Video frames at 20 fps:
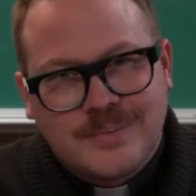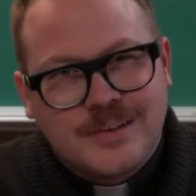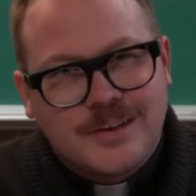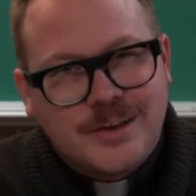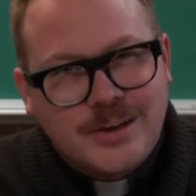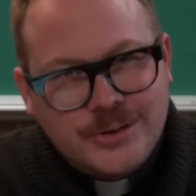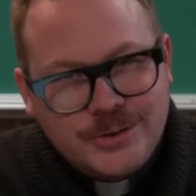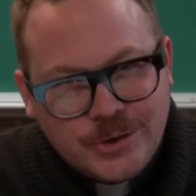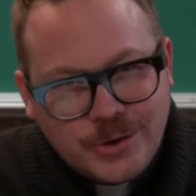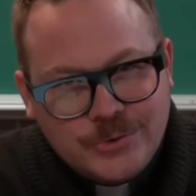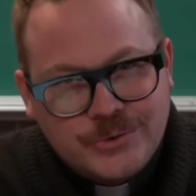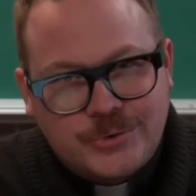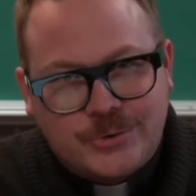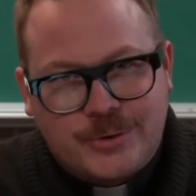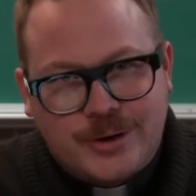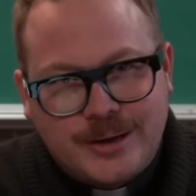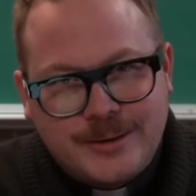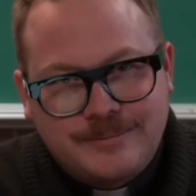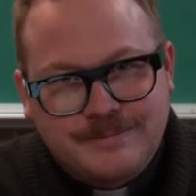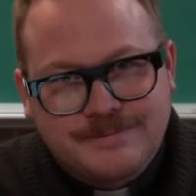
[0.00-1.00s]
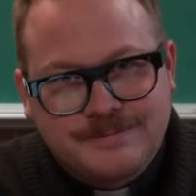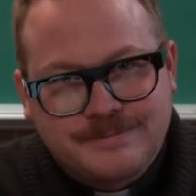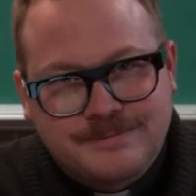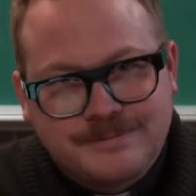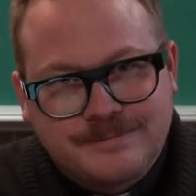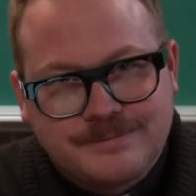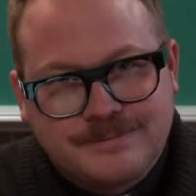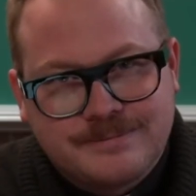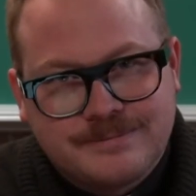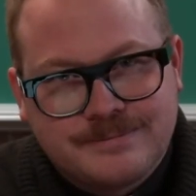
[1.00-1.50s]
Adultery.
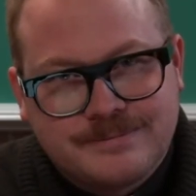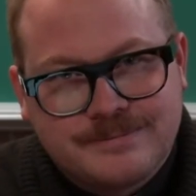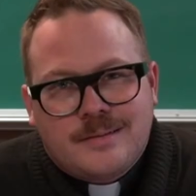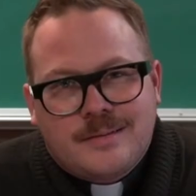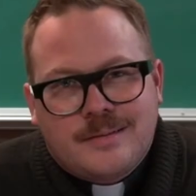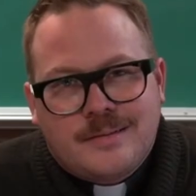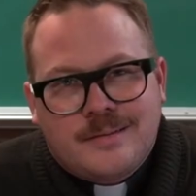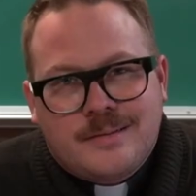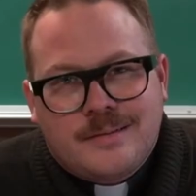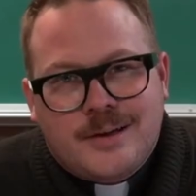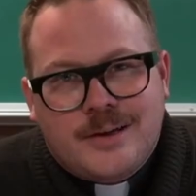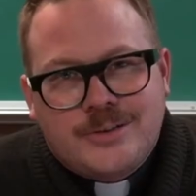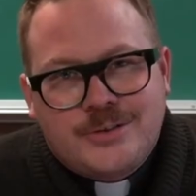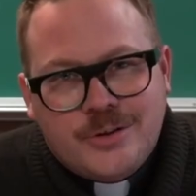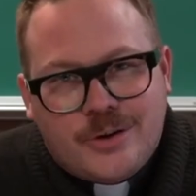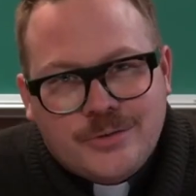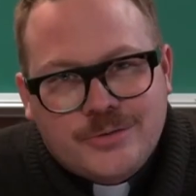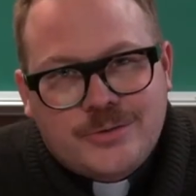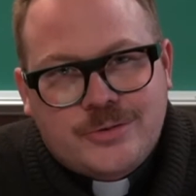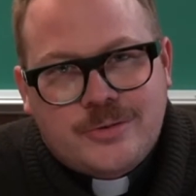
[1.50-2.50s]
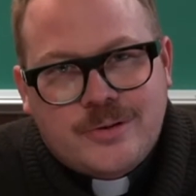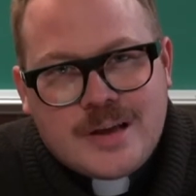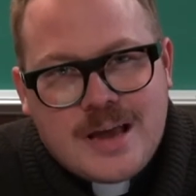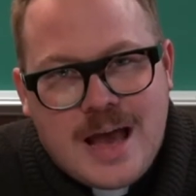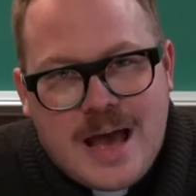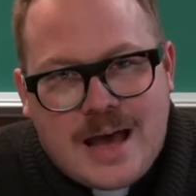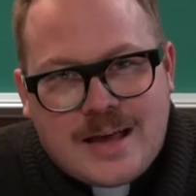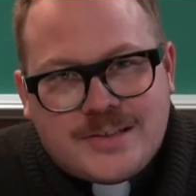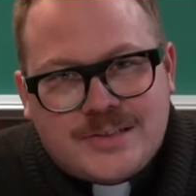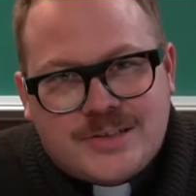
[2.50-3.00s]
Adultery
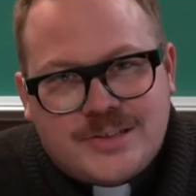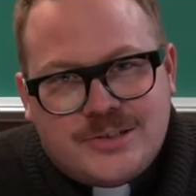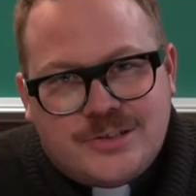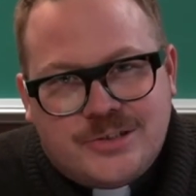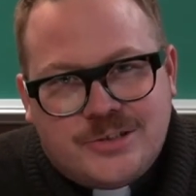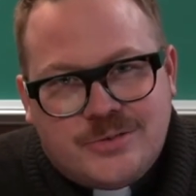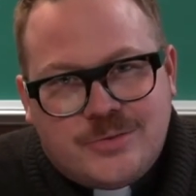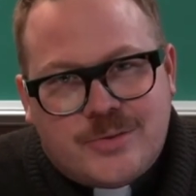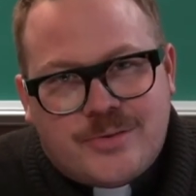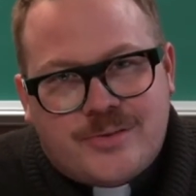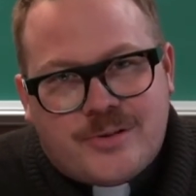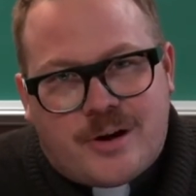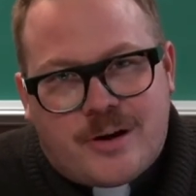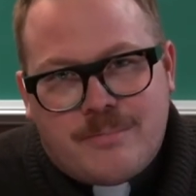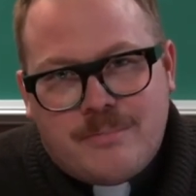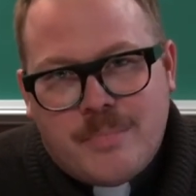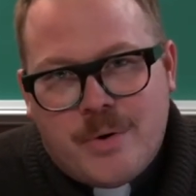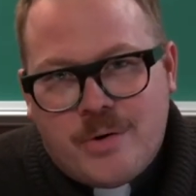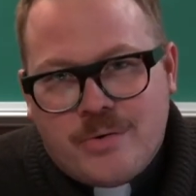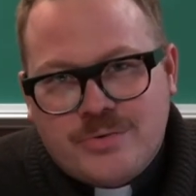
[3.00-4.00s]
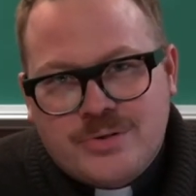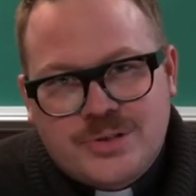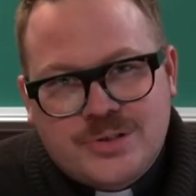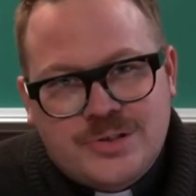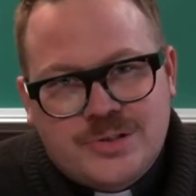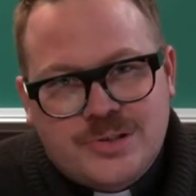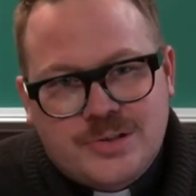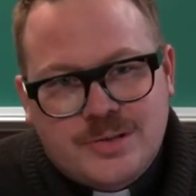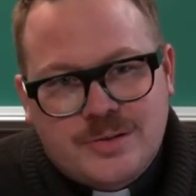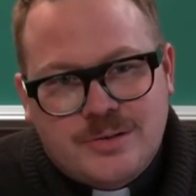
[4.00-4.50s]
has to do with our
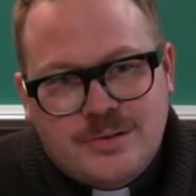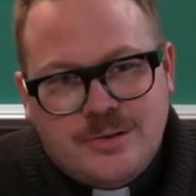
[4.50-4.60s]
most